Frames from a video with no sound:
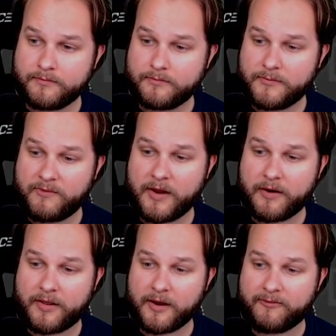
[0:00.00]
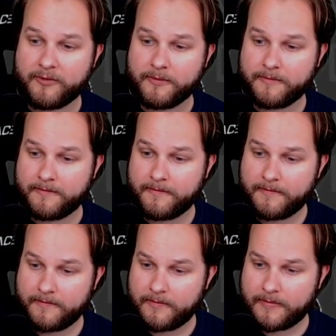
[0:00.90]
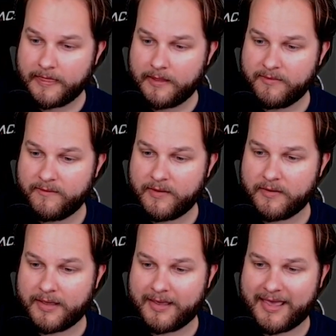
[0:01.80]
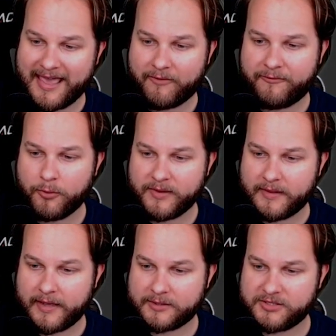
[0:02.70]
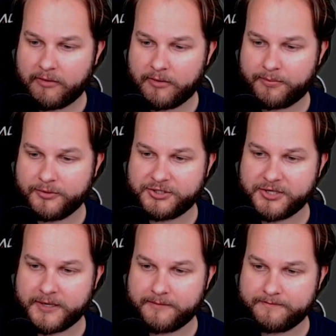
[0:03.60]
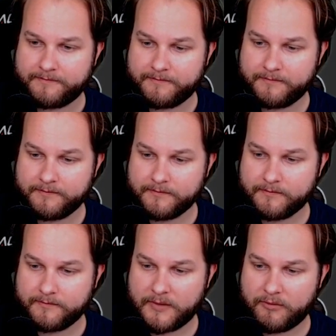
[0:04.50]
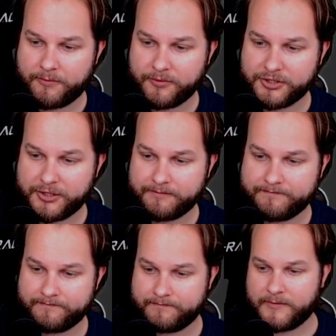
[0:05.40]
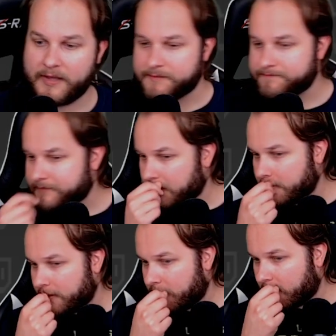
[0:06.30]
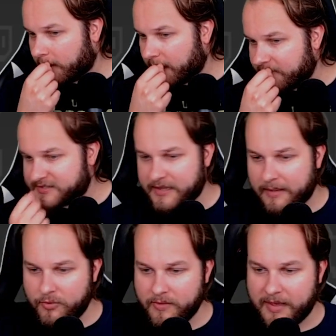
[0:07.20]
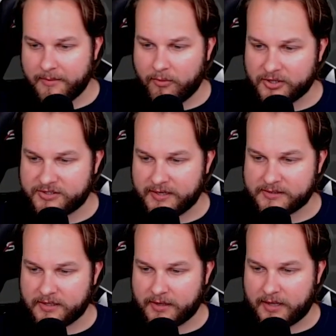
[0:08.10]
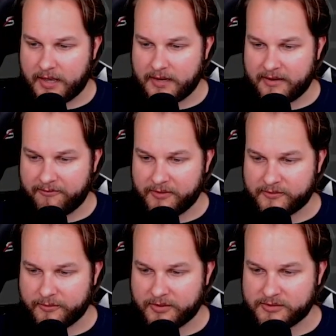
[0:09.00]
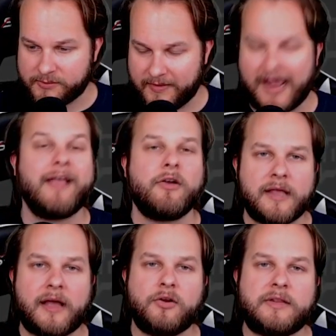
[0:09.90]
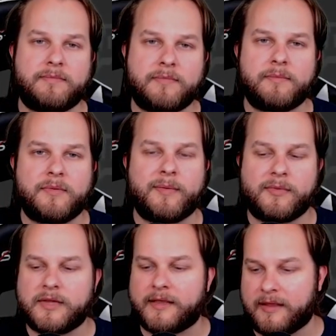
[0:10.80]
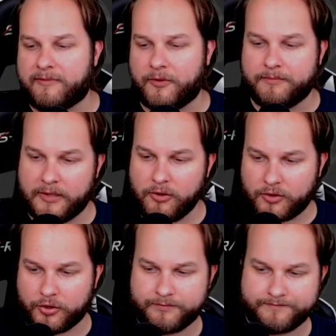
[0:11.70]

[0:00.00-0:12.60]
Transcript: Be very careful. Be very careful with that, Chad. I would appreciate it. I'd appreciate it. Yes. I haven't seen that movie. Maybe watch tonight. Saw the Kate Netflix film. I heard that. I heard that maybe people been liking that film. It looked good.